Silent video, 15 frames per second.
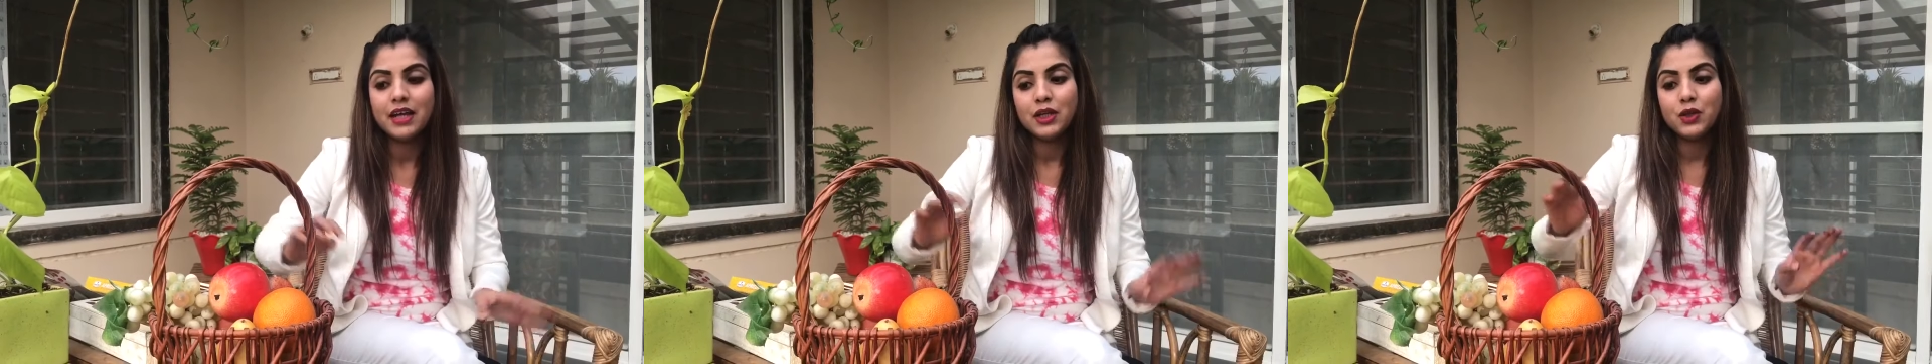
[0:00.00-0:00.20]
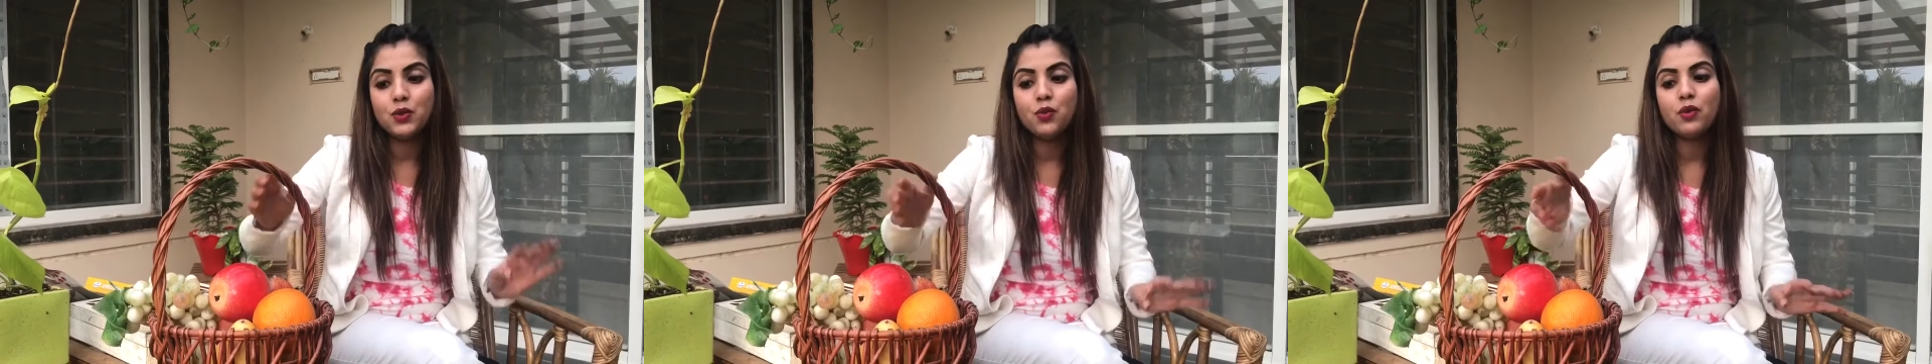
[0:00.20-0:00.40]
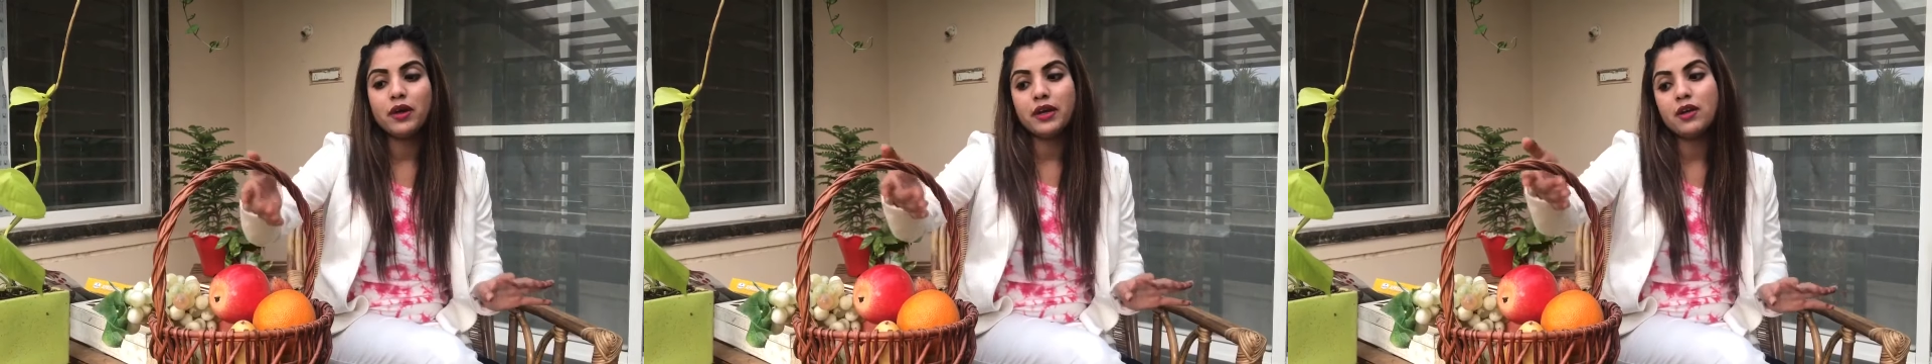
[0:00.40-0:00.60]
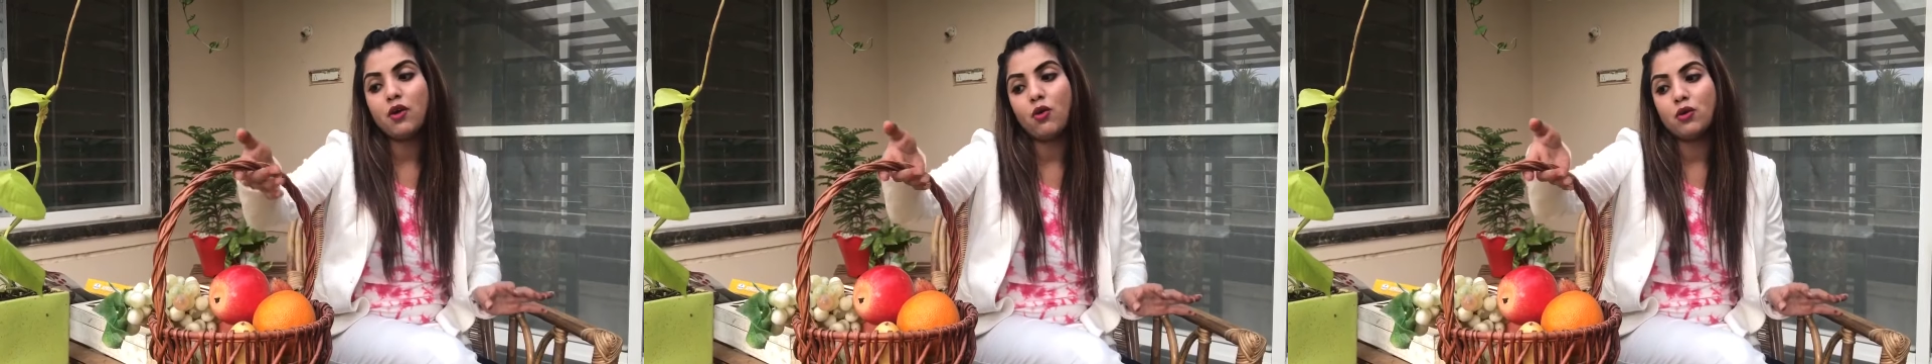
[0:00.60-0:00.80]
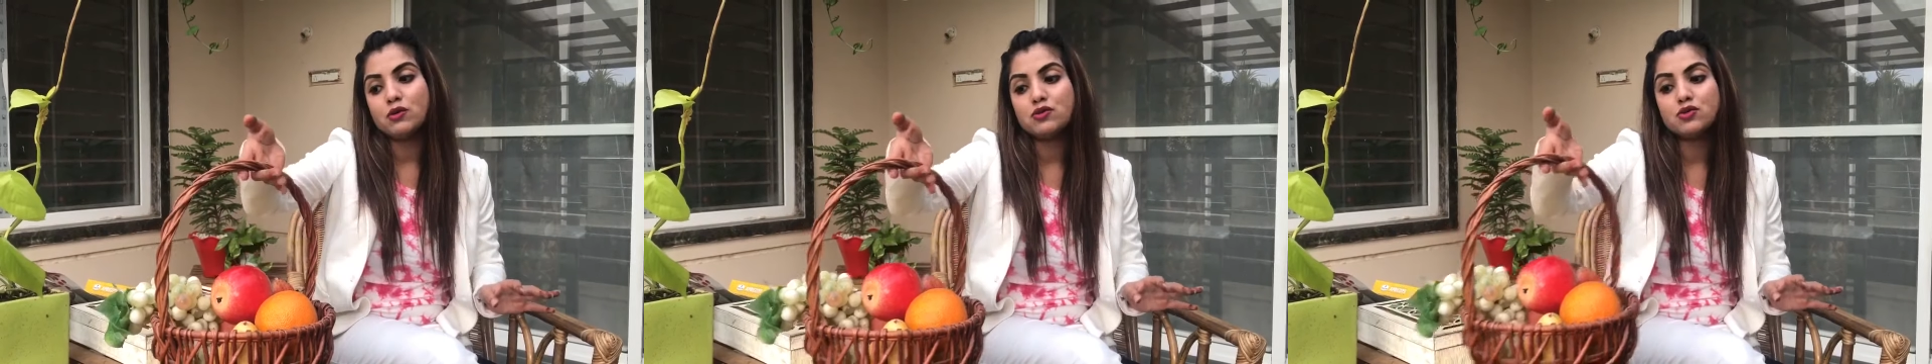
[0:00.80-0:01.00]
you can
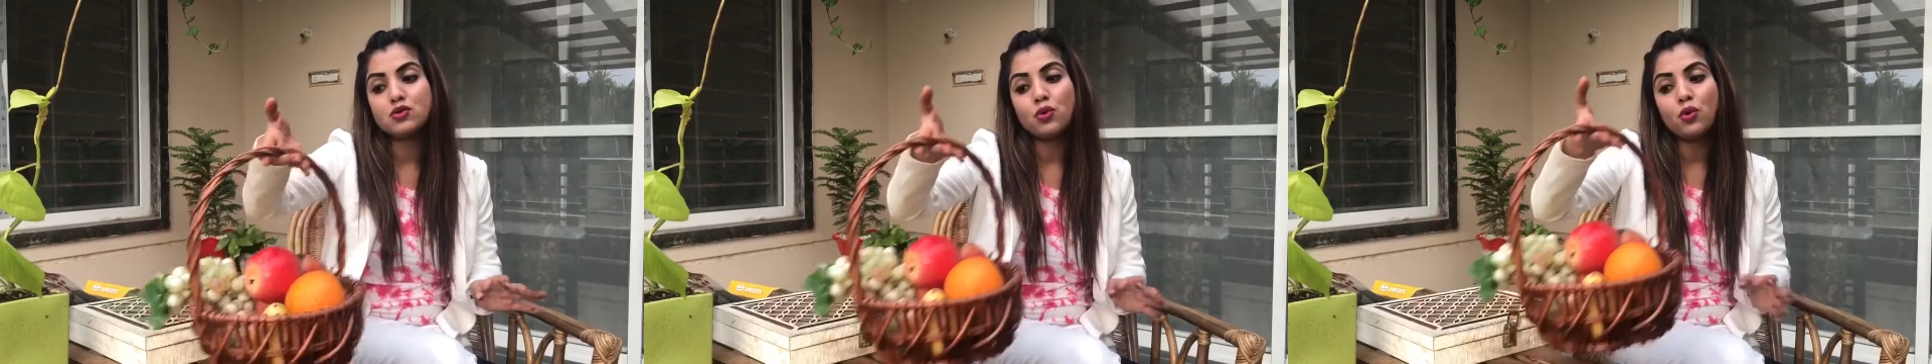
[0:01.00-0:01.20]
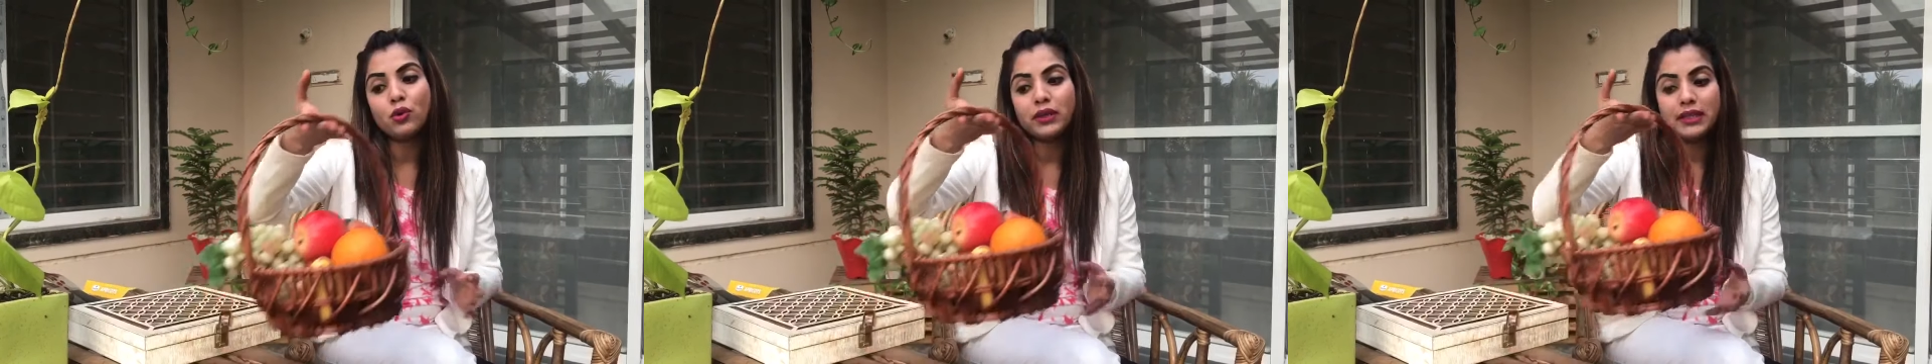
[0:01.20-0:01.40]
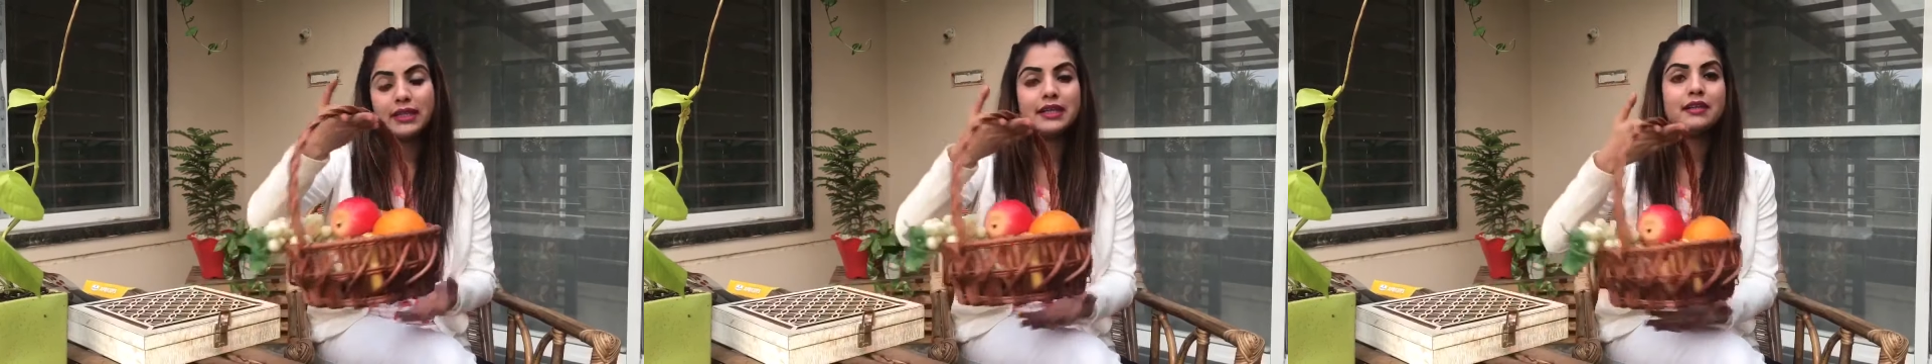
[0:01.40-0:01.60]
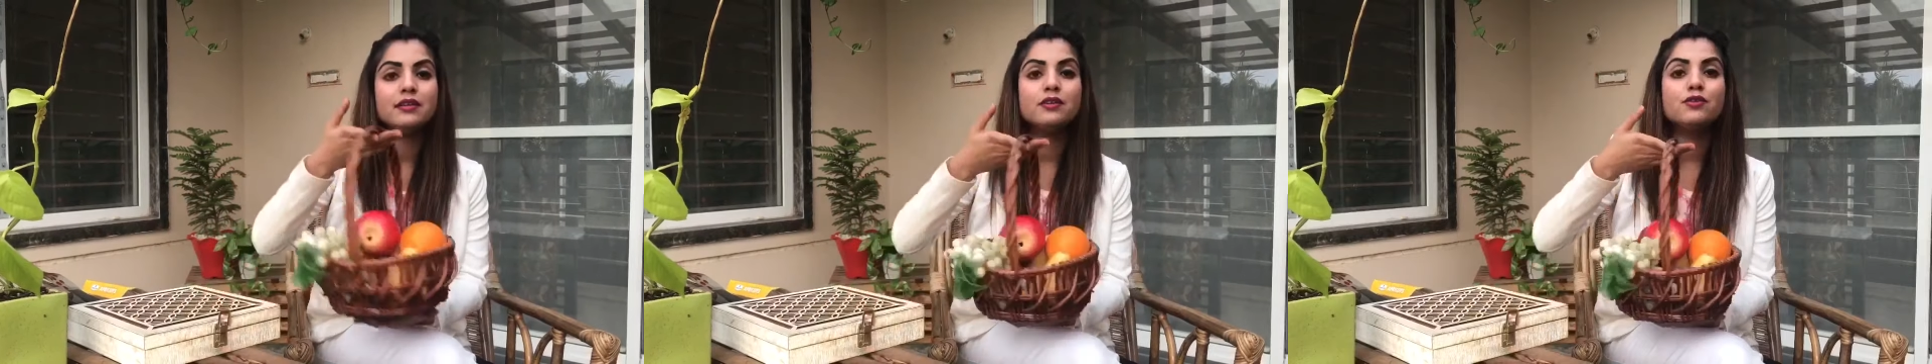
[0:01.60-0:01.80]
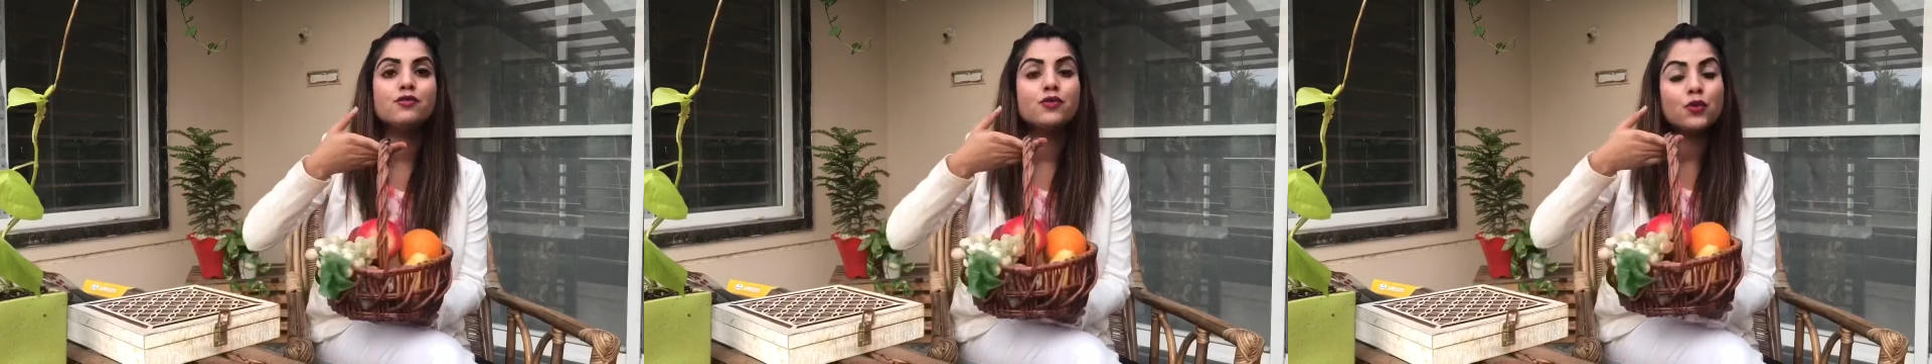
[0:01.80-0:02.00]
also eat
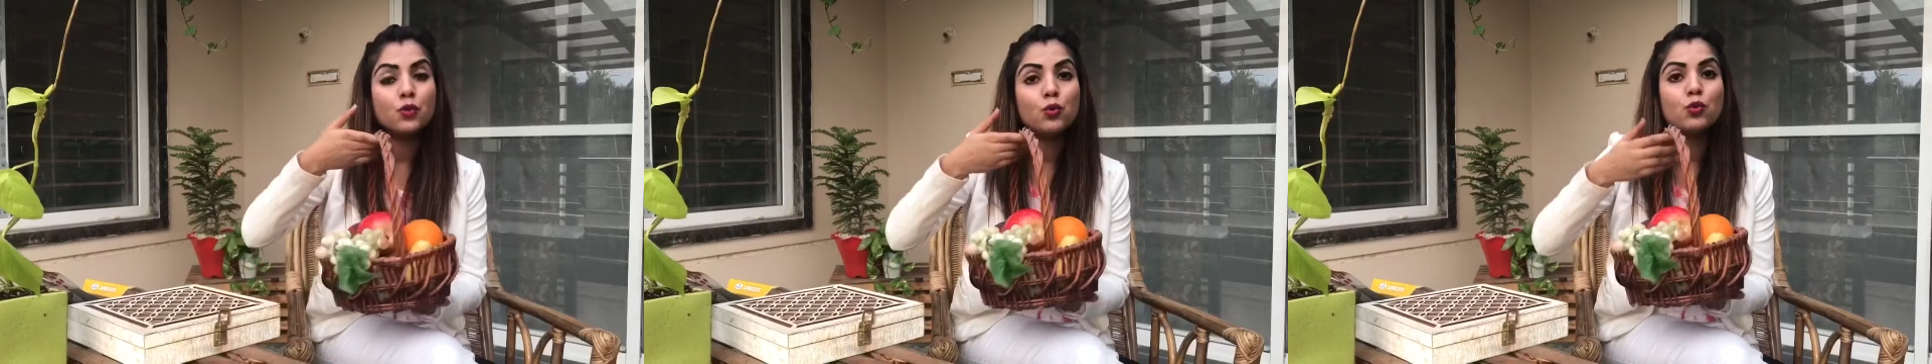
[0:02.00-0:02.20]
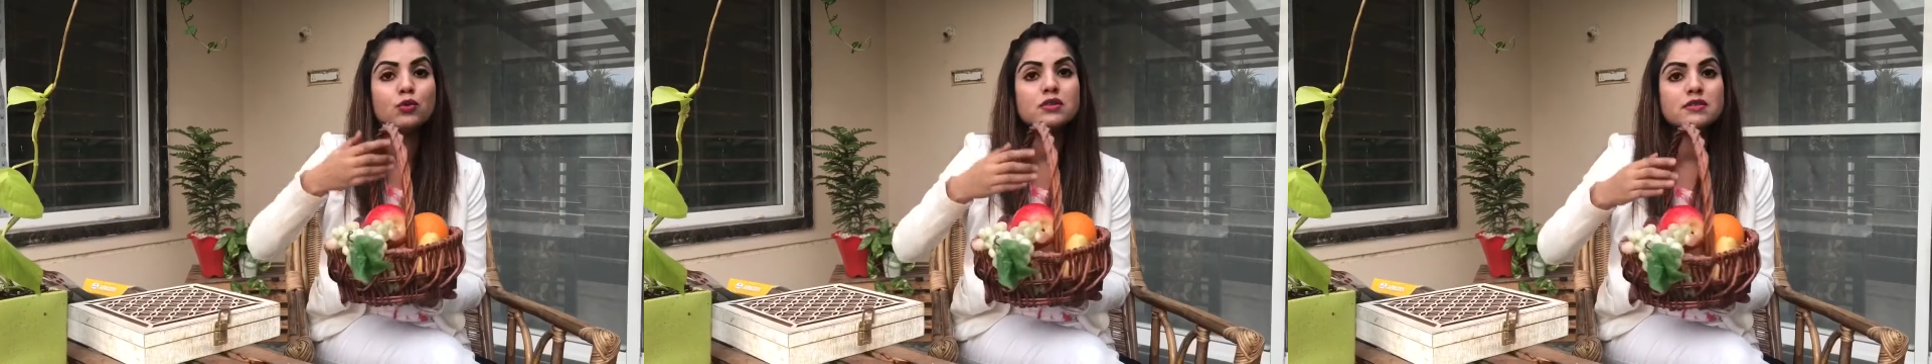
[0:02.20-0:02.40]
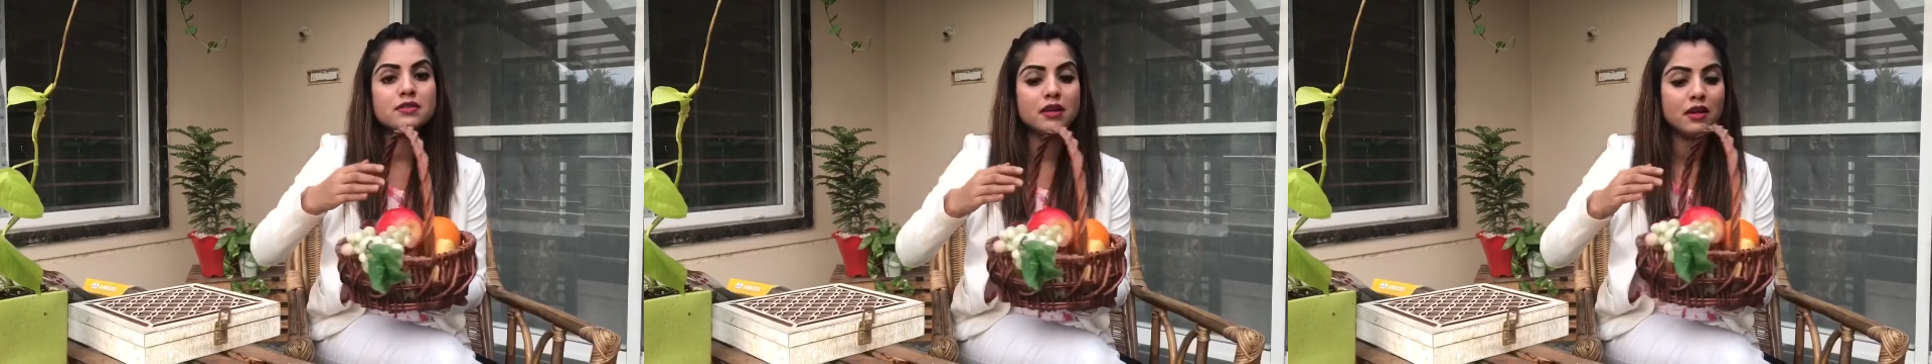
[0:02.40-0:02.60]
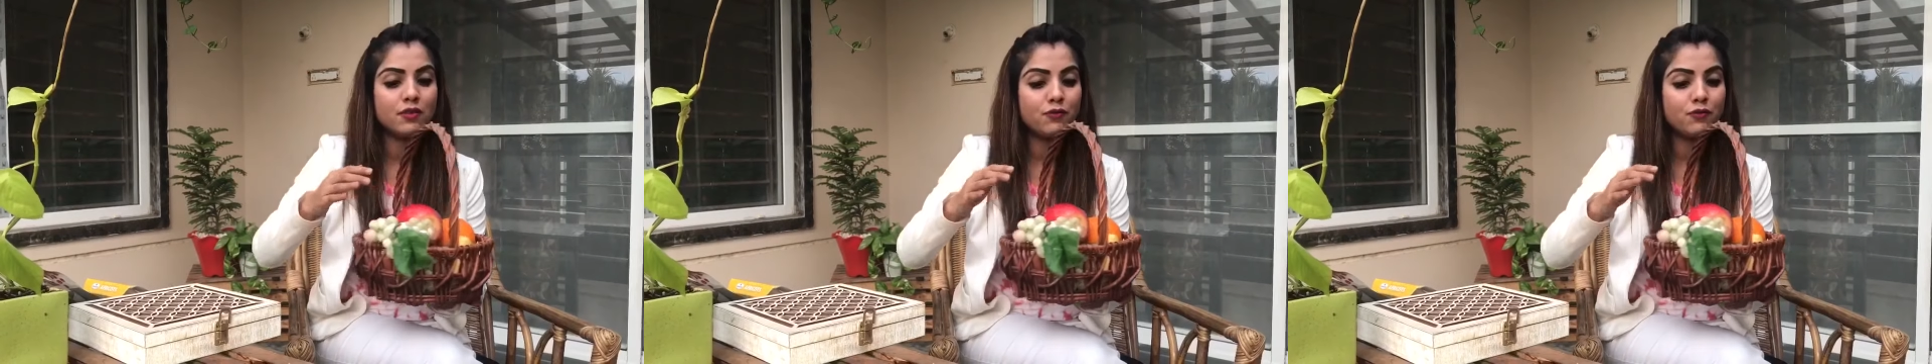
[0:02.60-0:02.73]
fruits.